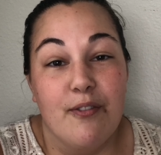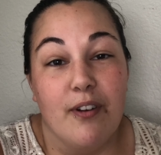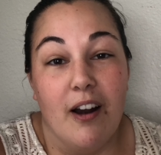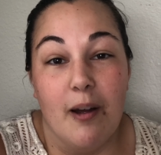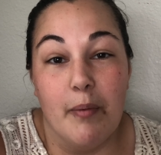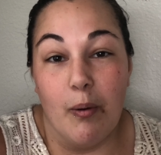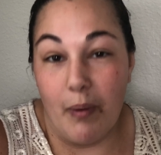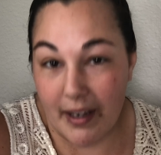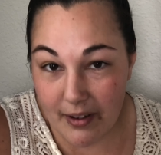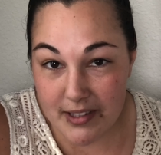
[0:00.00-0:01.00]
from
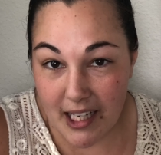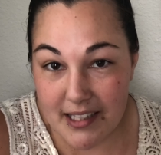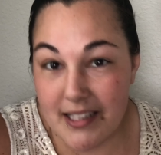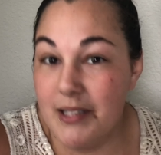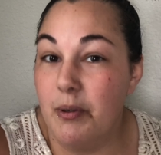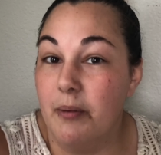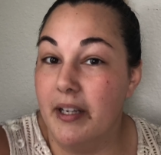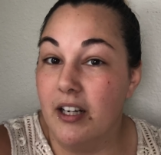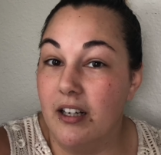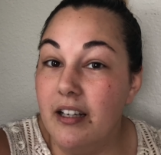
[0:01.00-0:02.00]
Waco, Texas, where
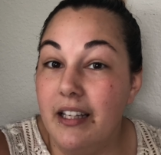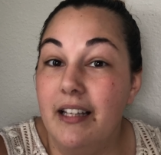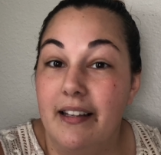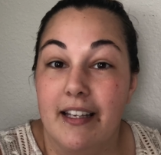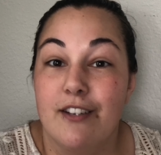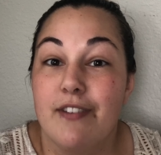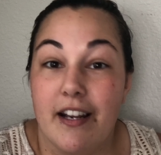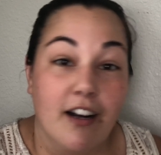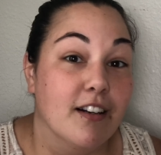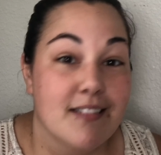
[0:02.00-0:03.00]
we currently live
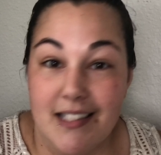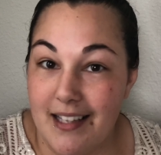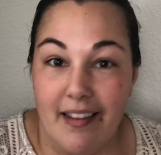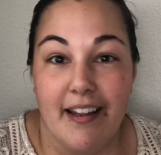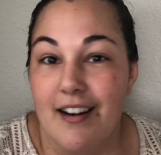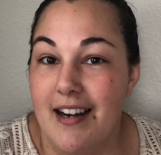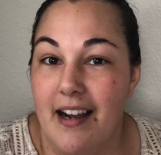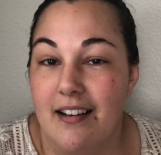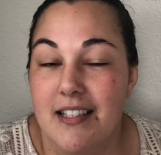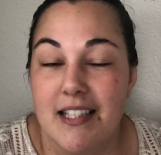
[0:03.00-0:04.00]
and are selling our
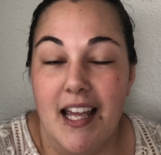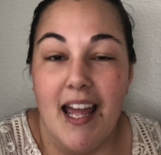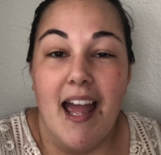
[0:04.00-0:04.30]
house.